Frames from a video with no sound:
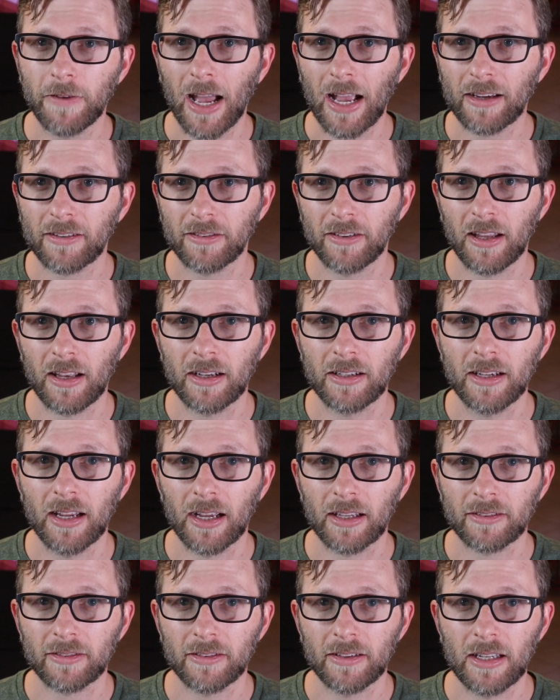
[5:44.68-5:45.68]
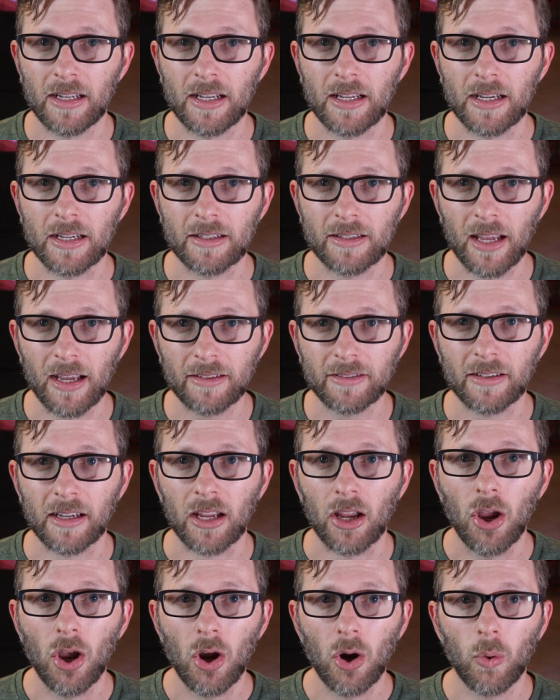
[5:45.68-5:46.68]
vaccinated guests needing
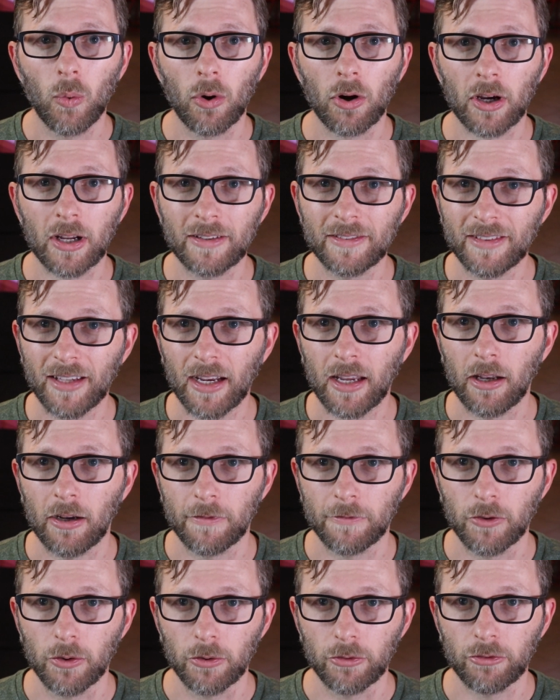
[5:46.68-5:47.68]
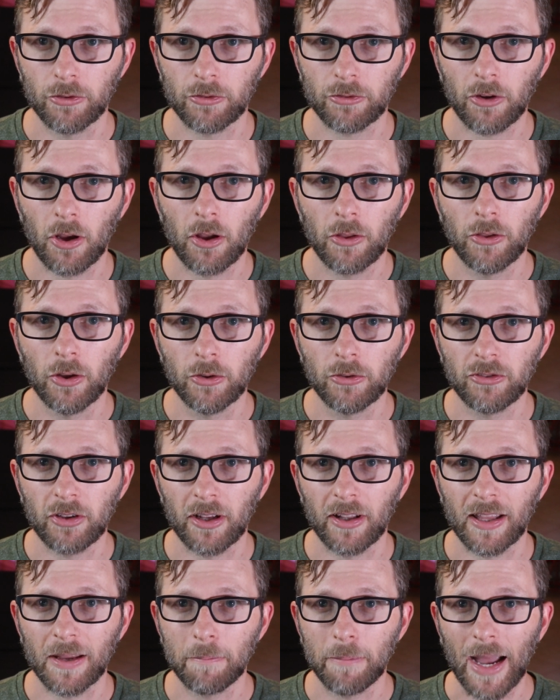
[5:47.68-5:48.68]
testing were consecutive cruisers, those
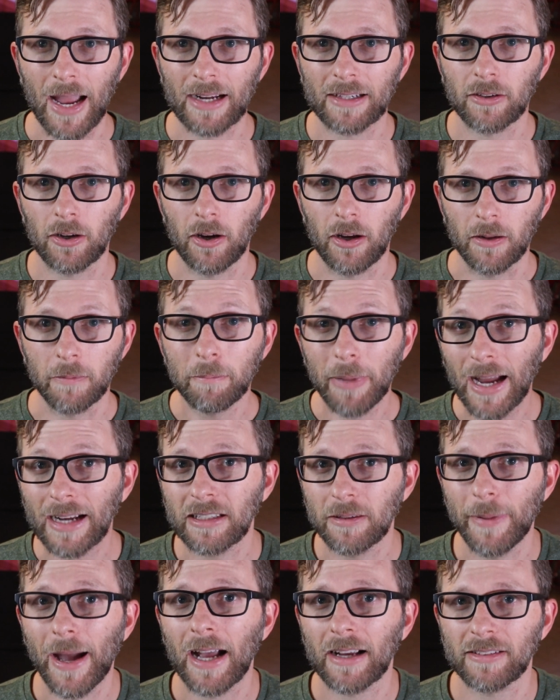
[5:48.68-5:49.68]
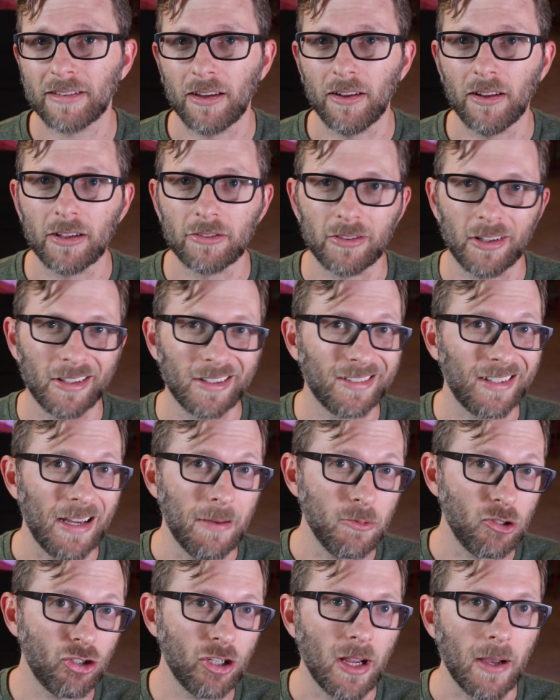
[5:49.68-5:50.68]
sailing back-to-back sailings on the
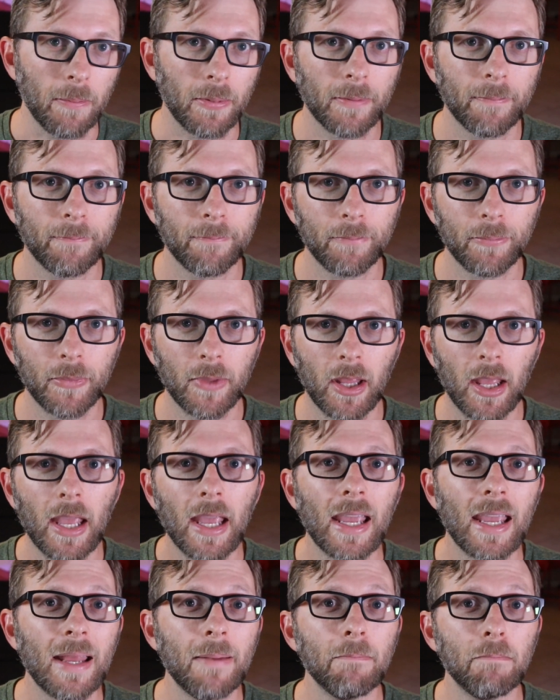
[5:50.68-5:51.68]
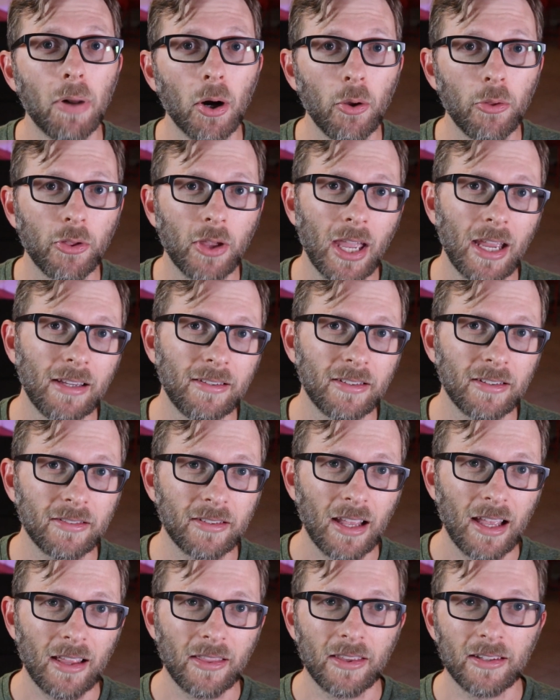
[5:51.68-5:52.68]
same ship. In both
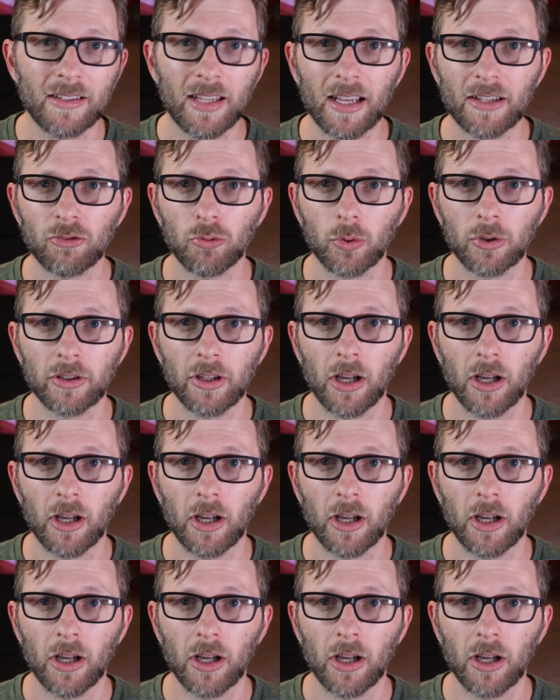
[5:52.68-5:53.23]
cases, the tests were